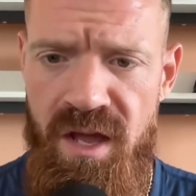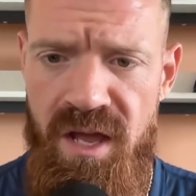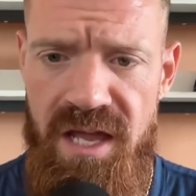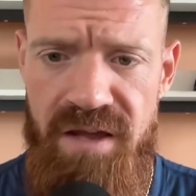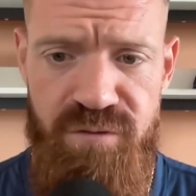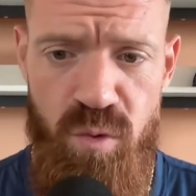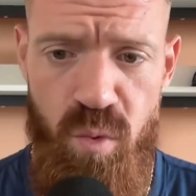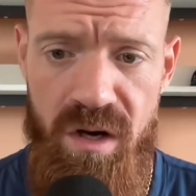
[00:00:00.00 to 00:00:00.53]

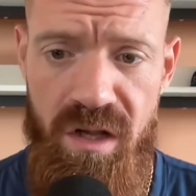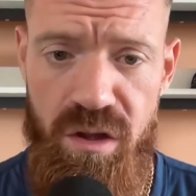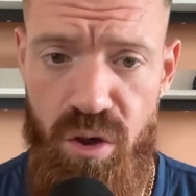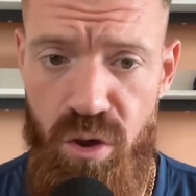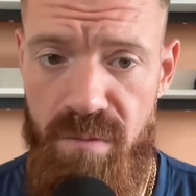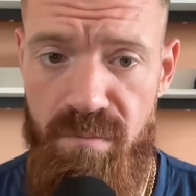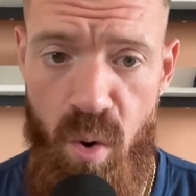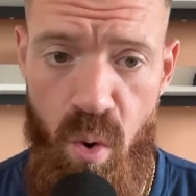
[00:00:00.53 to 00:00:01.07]
if you want to
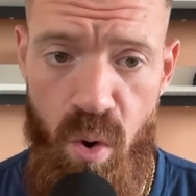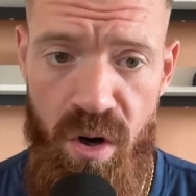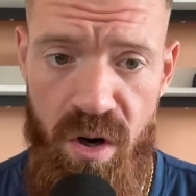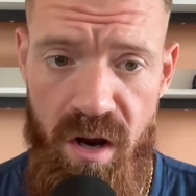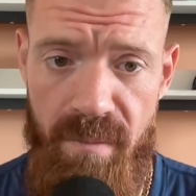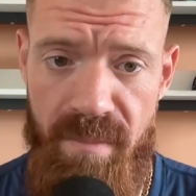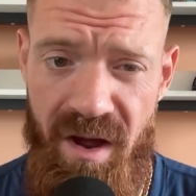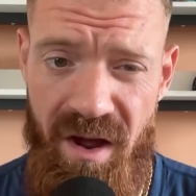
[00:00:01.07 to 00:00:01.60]
learn more
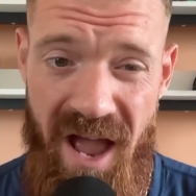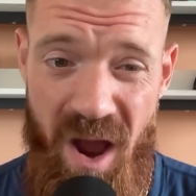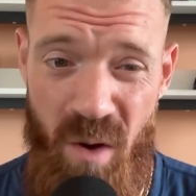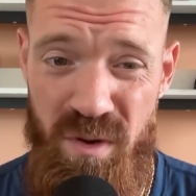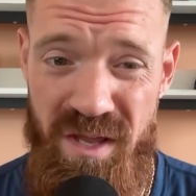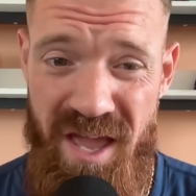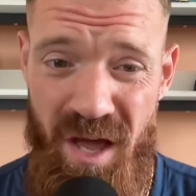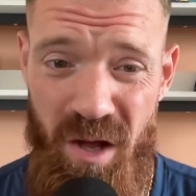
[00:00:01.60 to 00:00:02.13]
about how
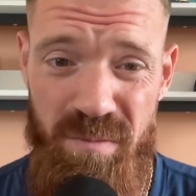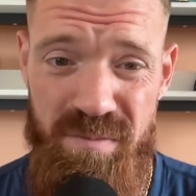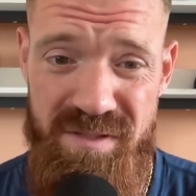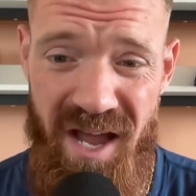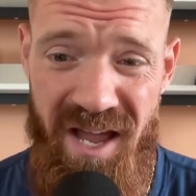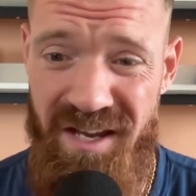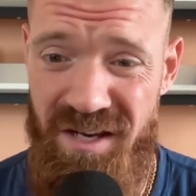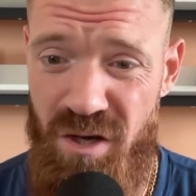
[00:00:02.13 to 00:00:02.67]
we help
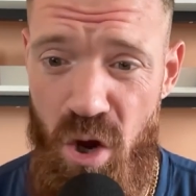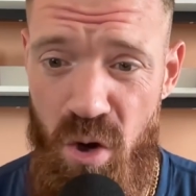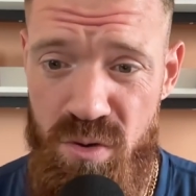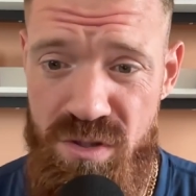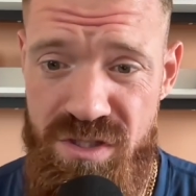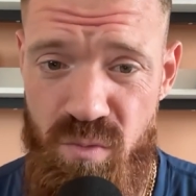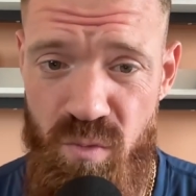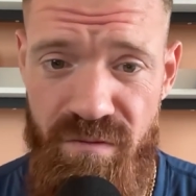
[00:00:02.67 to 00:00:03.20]

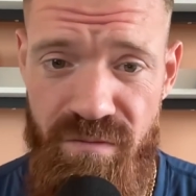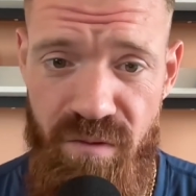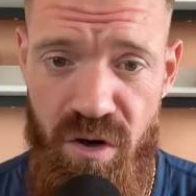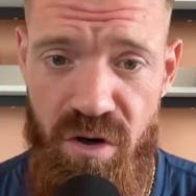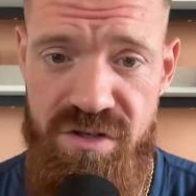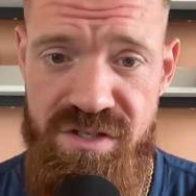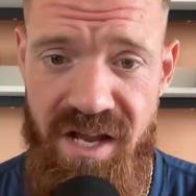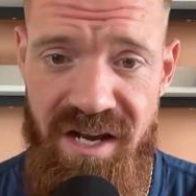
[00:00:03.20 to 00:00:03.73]
diagnose,
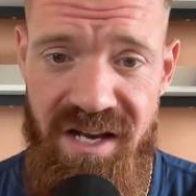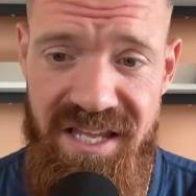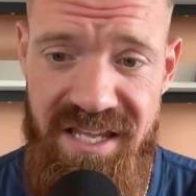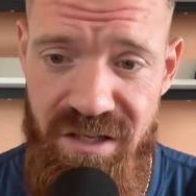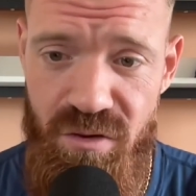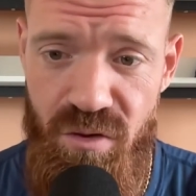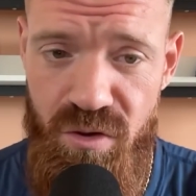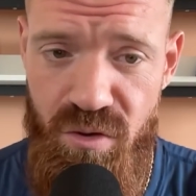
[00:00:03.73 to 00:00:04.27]
reverse, and
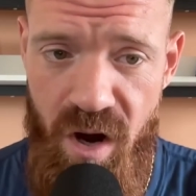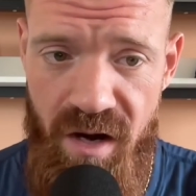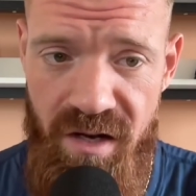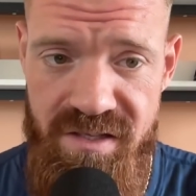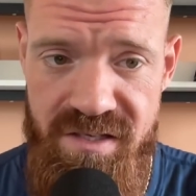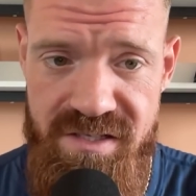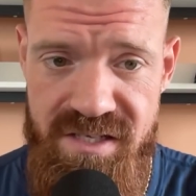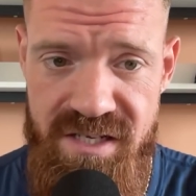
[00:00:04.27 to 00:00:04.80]
heal chronic
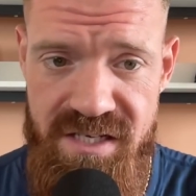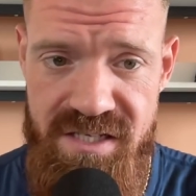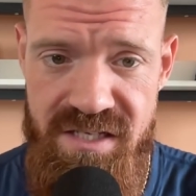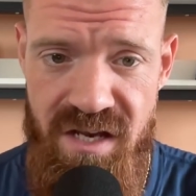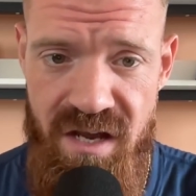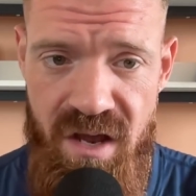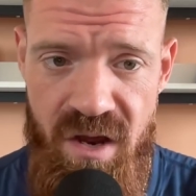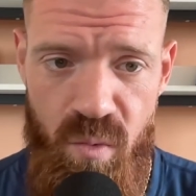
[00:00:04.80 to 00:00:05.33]
disease
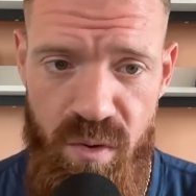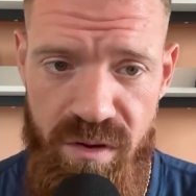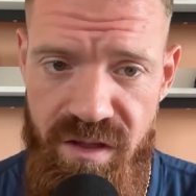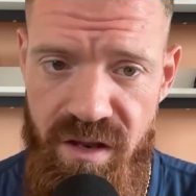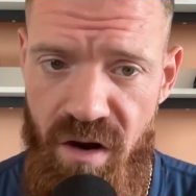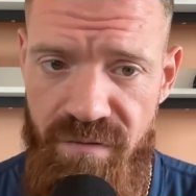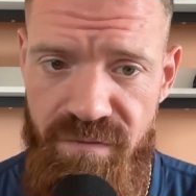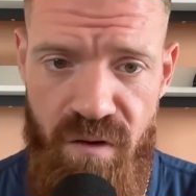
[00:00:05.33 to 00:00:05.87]

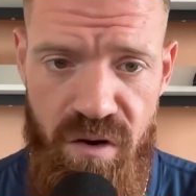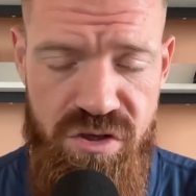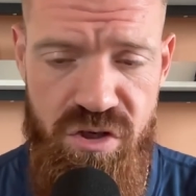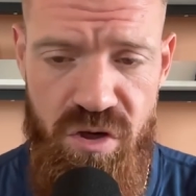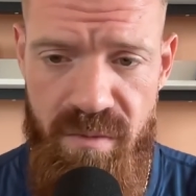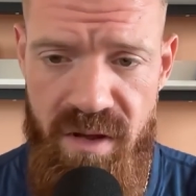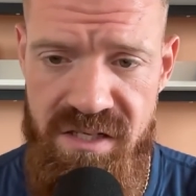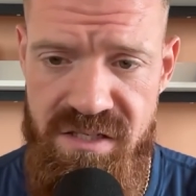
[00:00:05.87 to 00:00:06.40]
within our
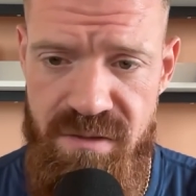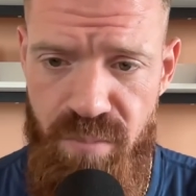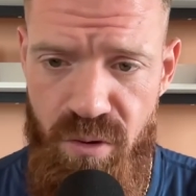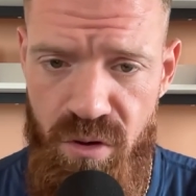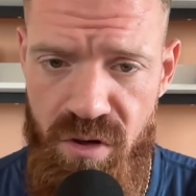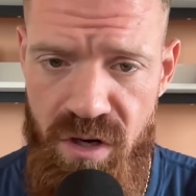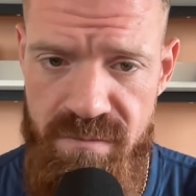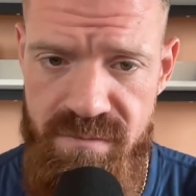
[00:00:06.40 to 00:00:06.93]
functional medicine
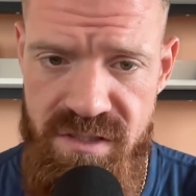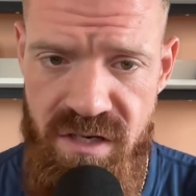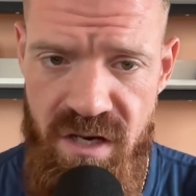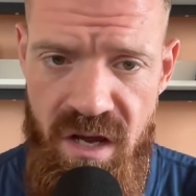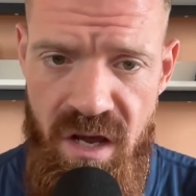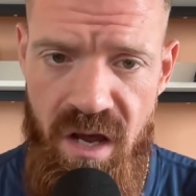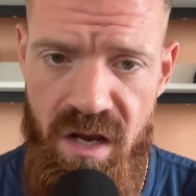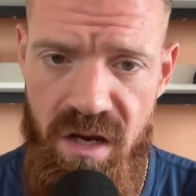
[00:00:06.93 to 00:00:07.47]
programs,
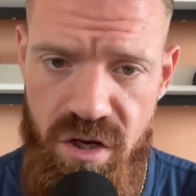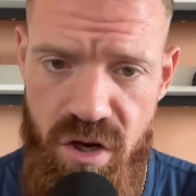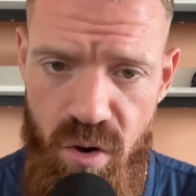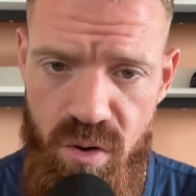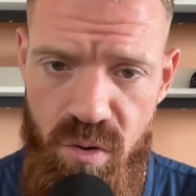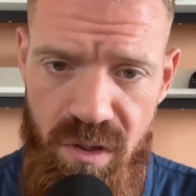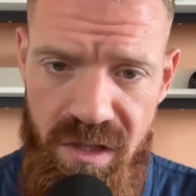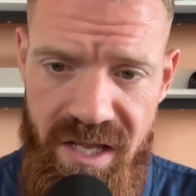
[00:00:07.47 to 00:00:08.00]
go
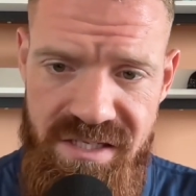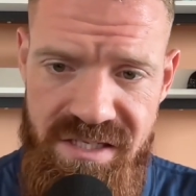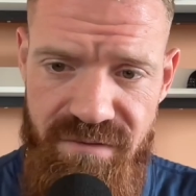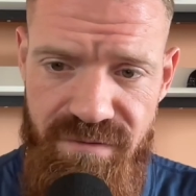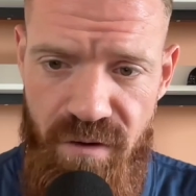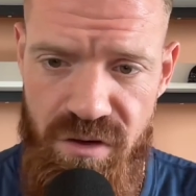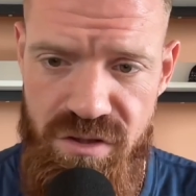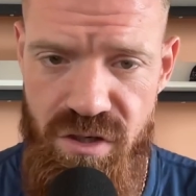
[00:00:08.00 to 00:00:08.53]
to
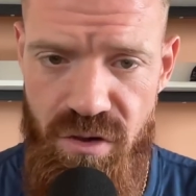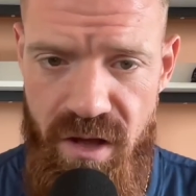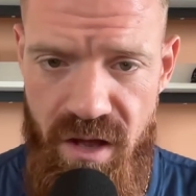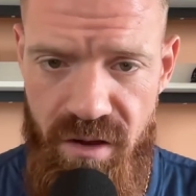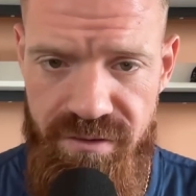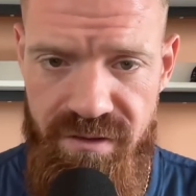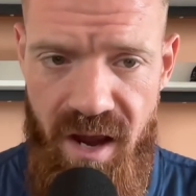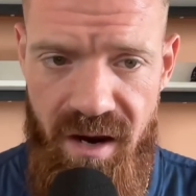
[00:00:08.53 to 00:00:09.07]

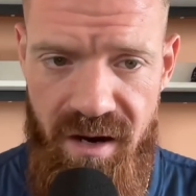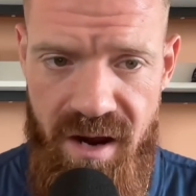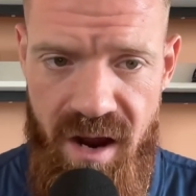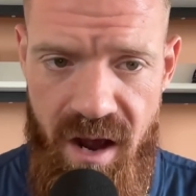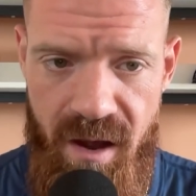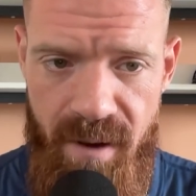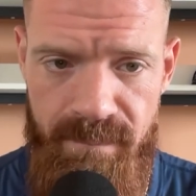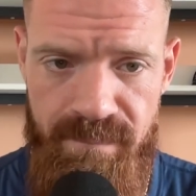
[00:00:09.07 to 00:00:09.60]

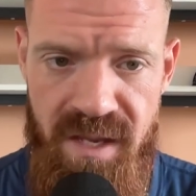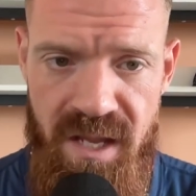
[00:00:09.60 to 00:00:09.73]
alessifunctionalhealth.com,